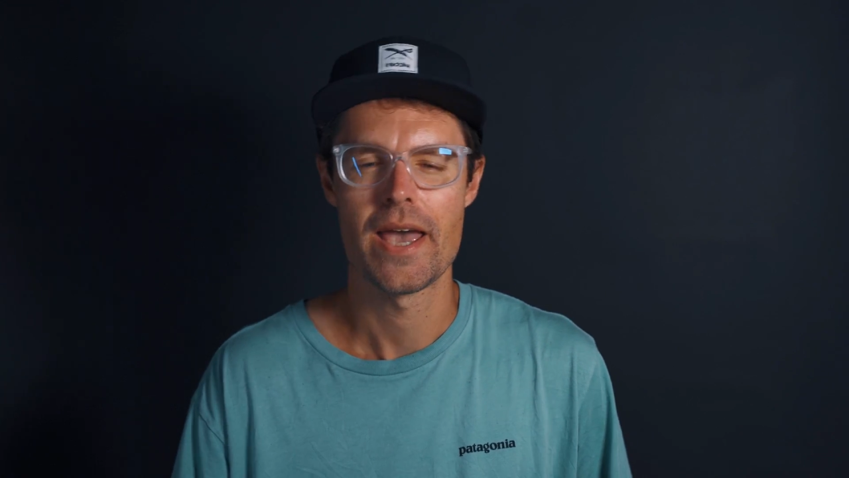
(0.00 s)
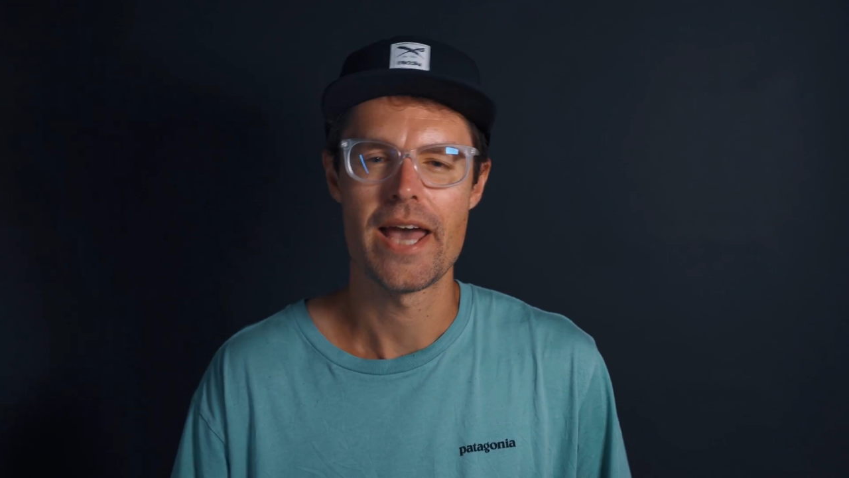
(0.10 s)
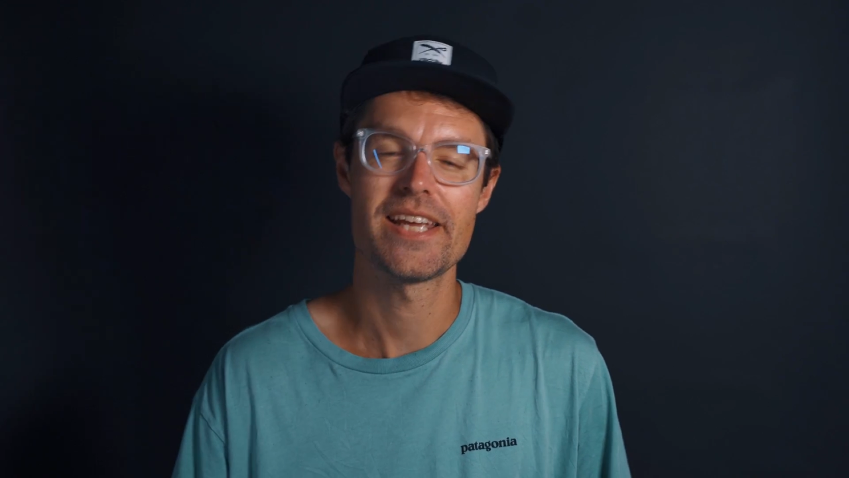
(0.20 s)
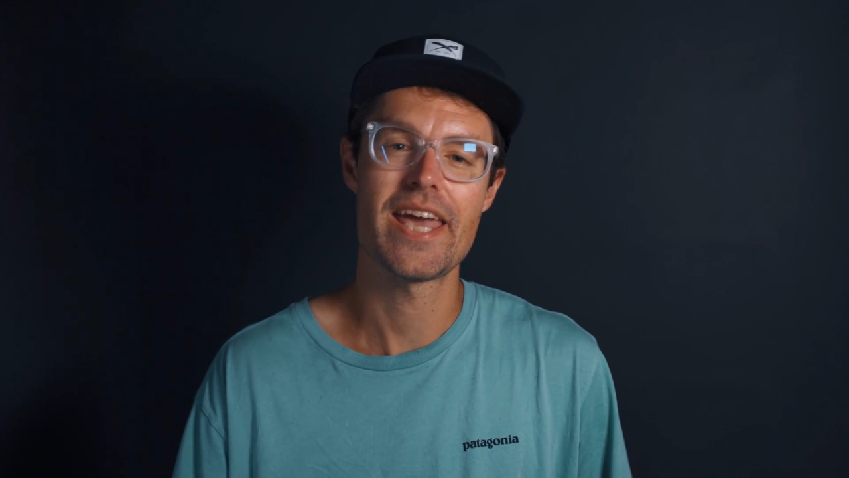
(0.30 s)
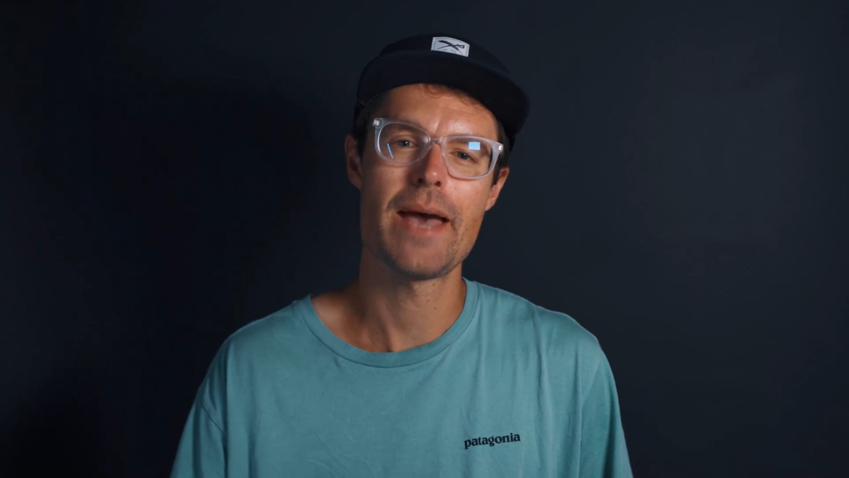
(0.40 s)

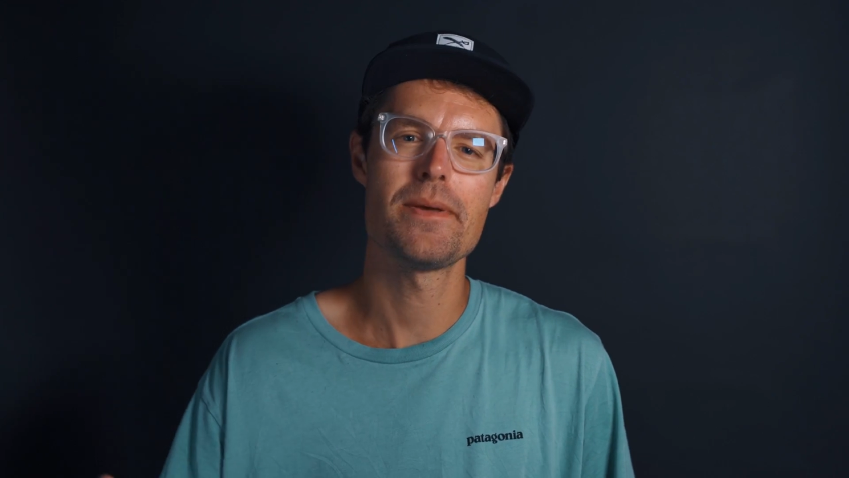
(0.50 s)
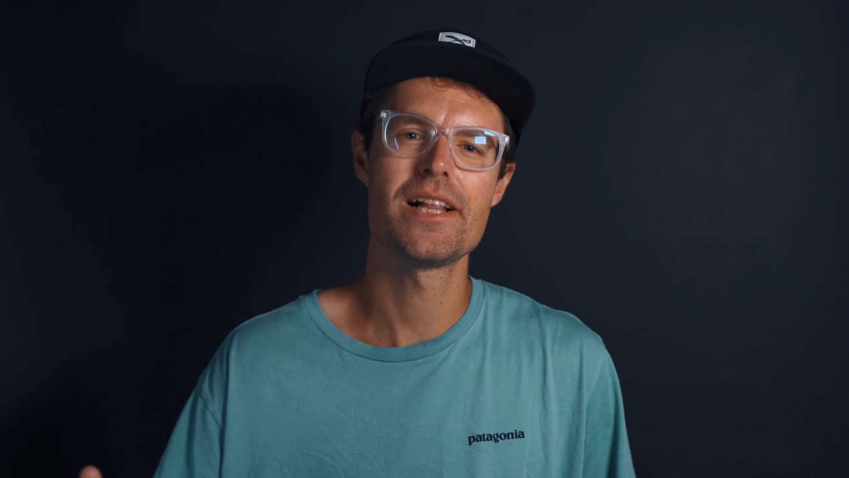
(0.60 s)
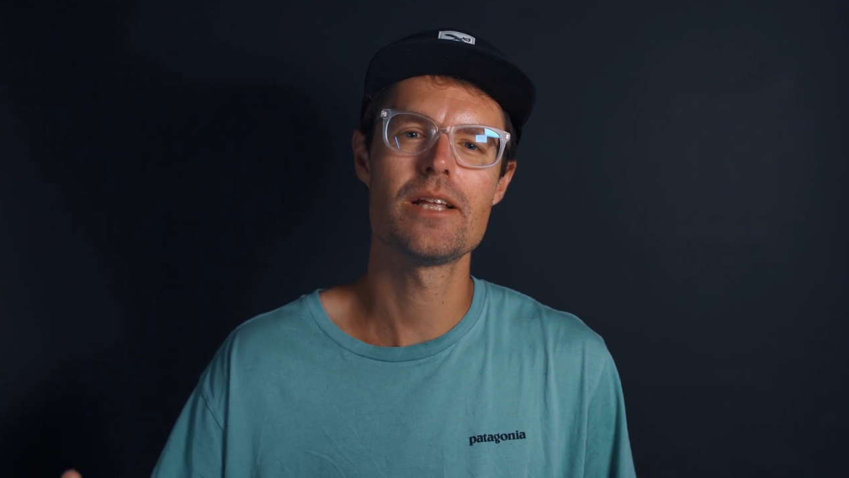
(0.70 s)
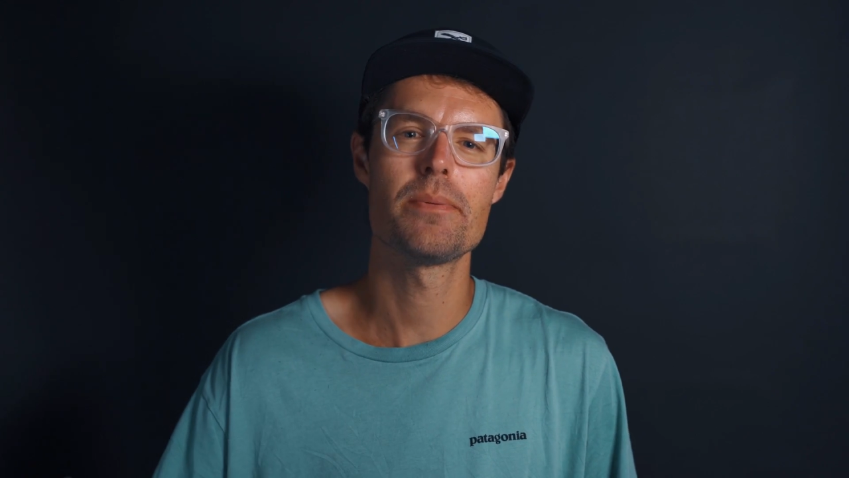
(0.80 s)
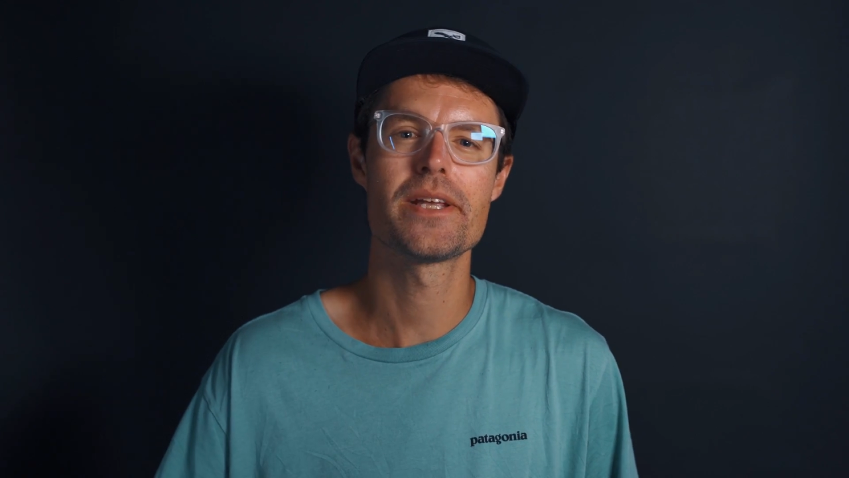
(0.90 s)
And it can be
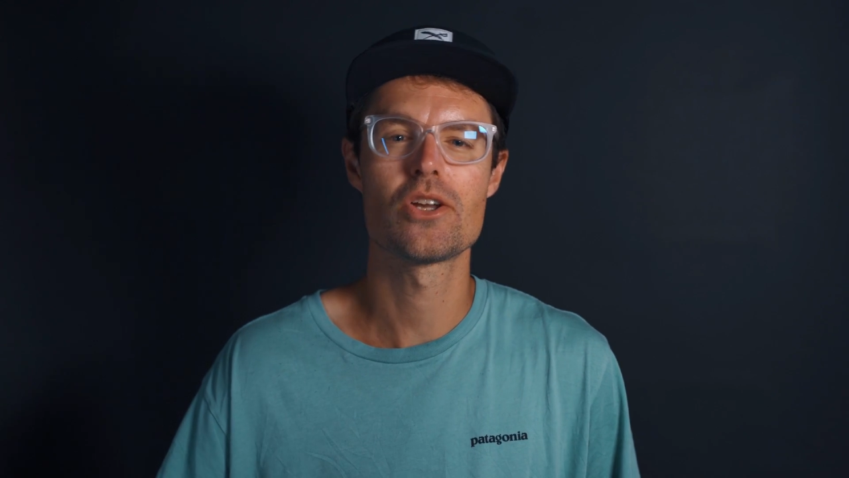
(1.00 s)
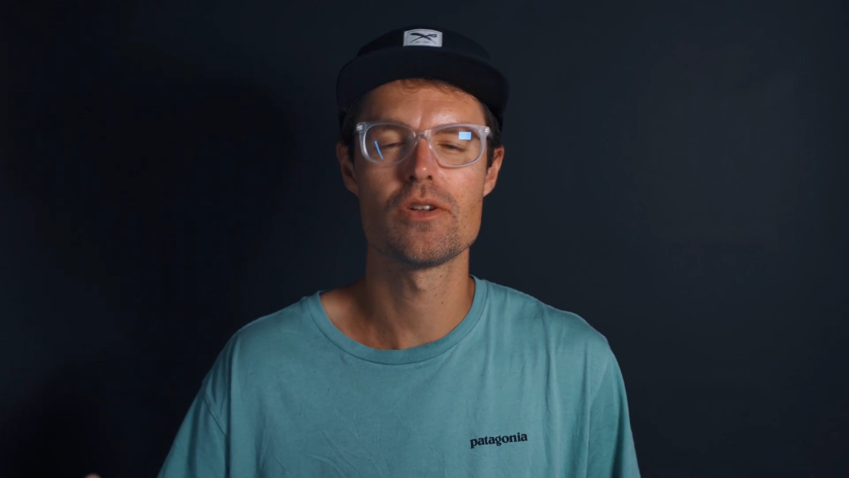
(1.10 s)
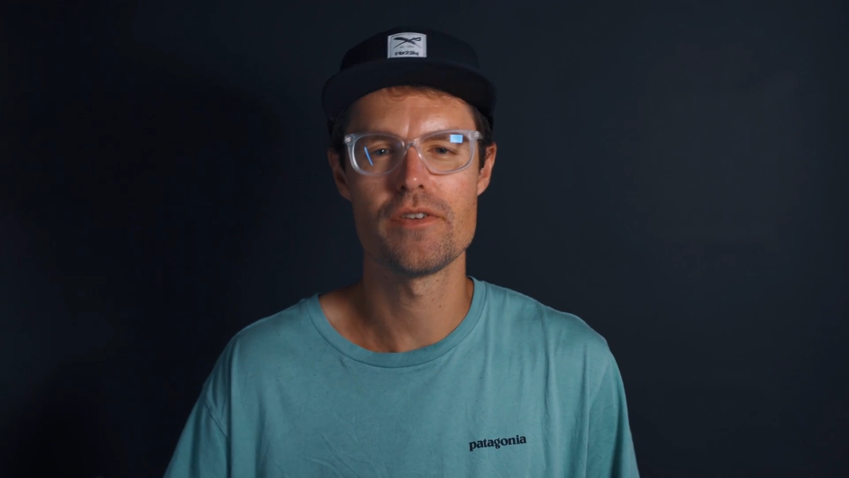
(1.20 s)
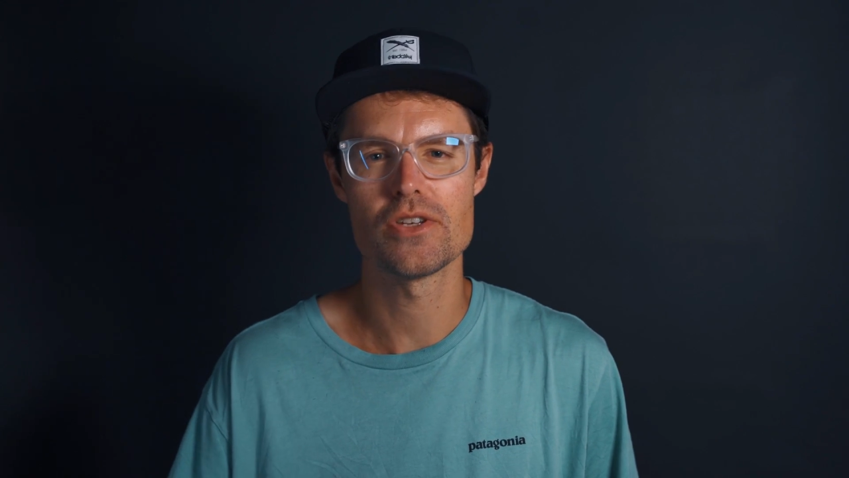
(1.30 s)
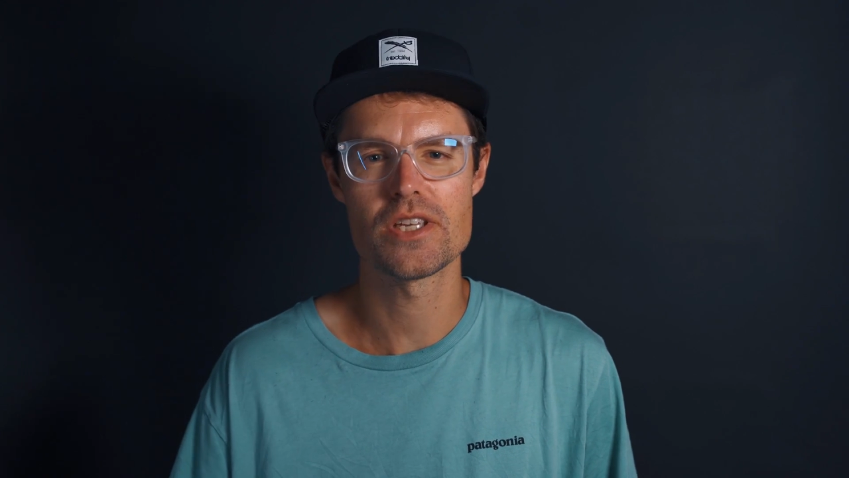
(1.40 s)
a little bit
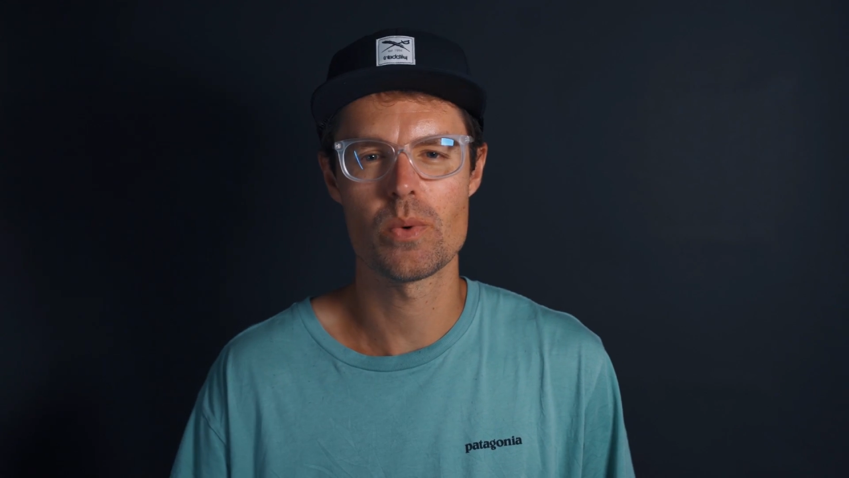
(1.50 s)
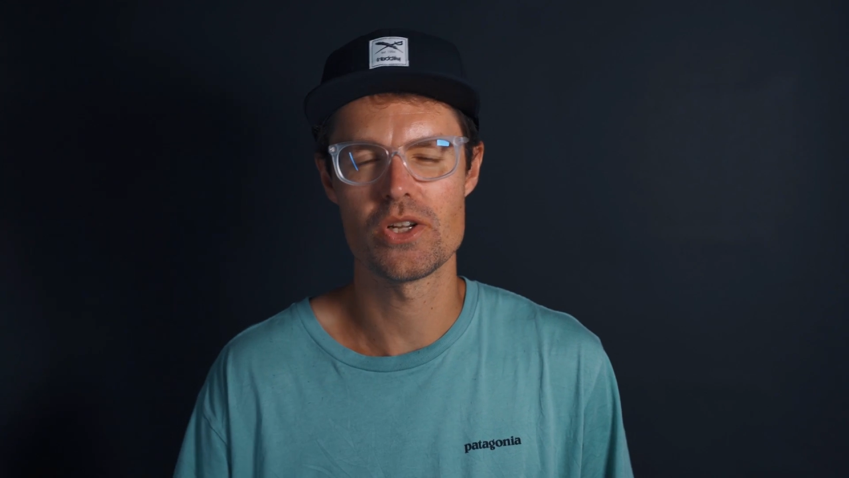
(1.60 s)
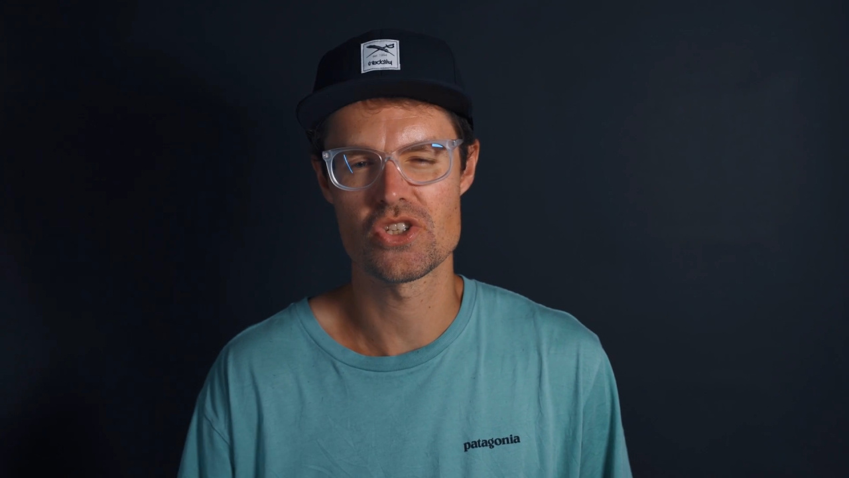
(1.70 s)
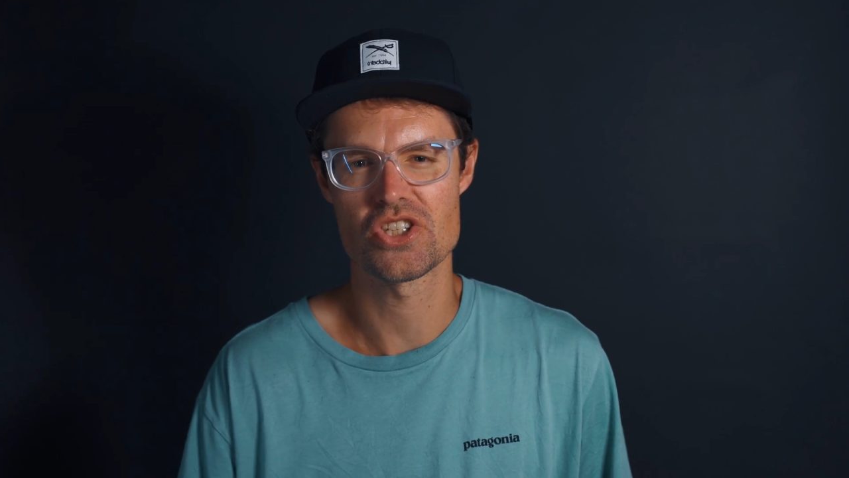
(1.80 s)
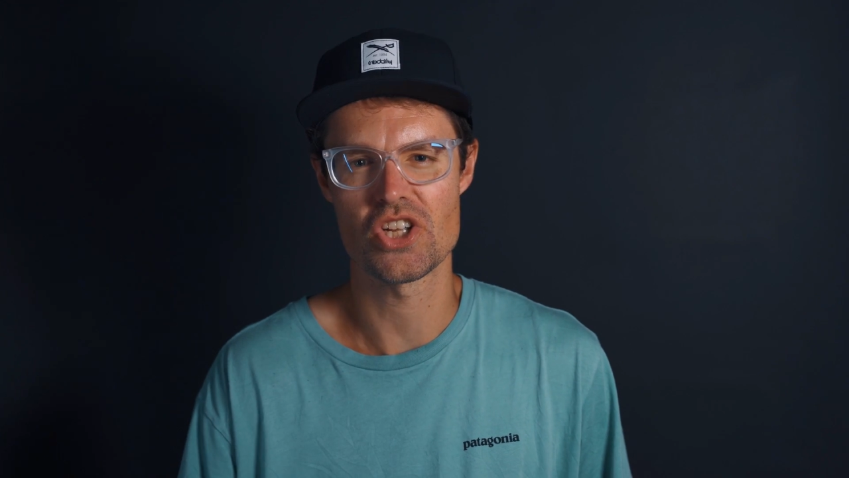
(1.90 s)
confusing
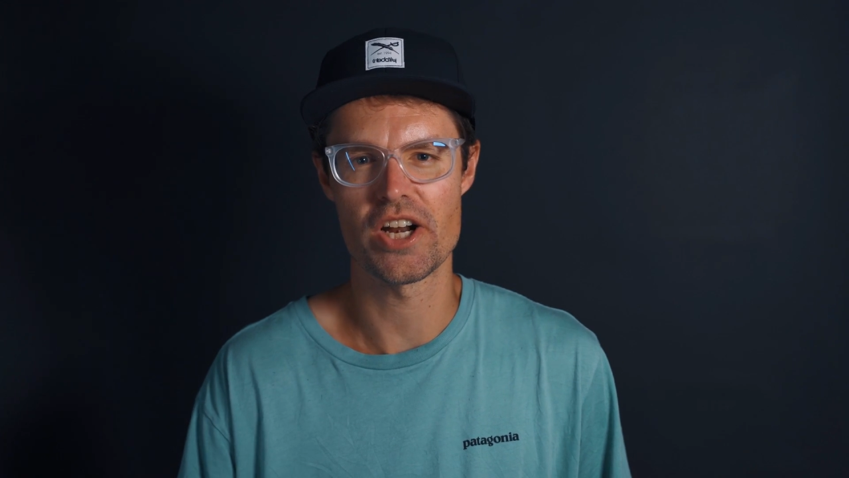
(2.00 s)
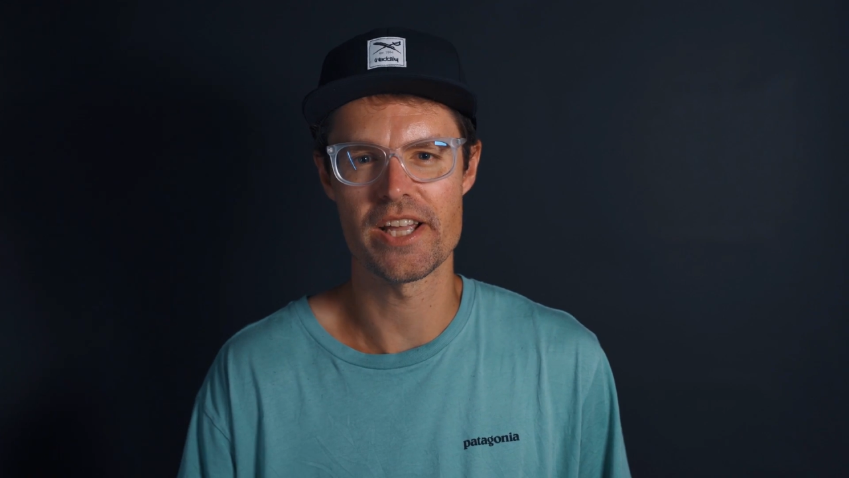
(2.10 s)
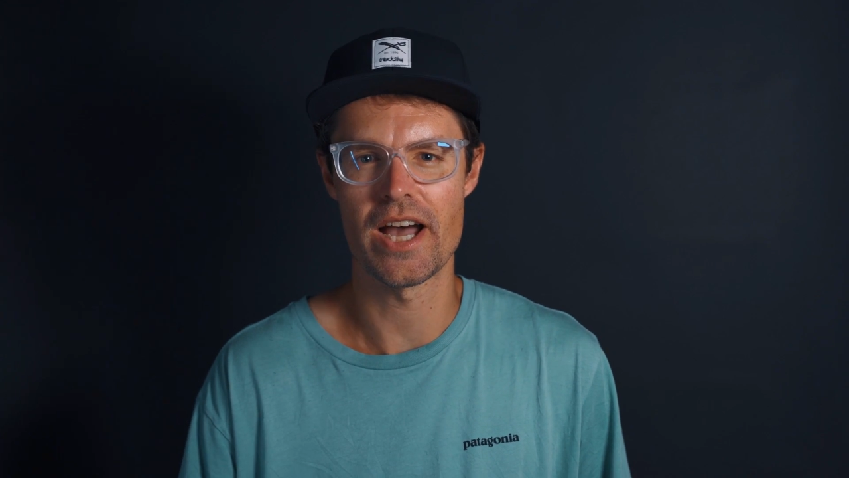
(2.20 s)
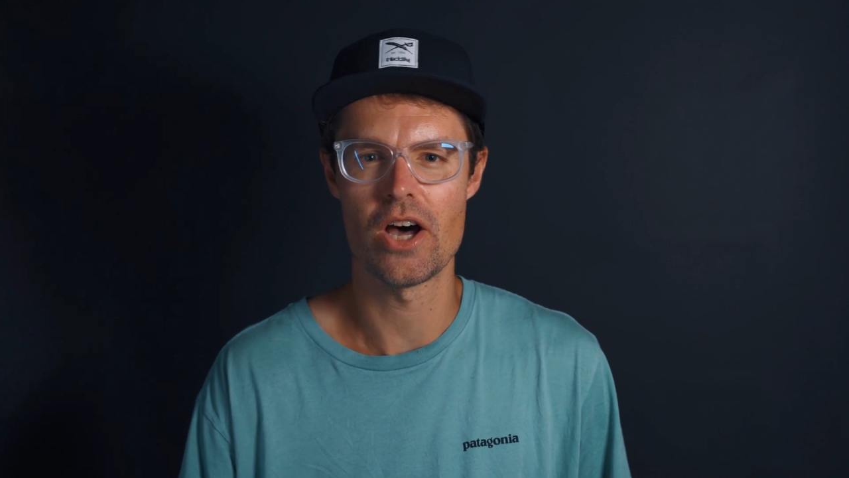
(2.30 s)
when you're starting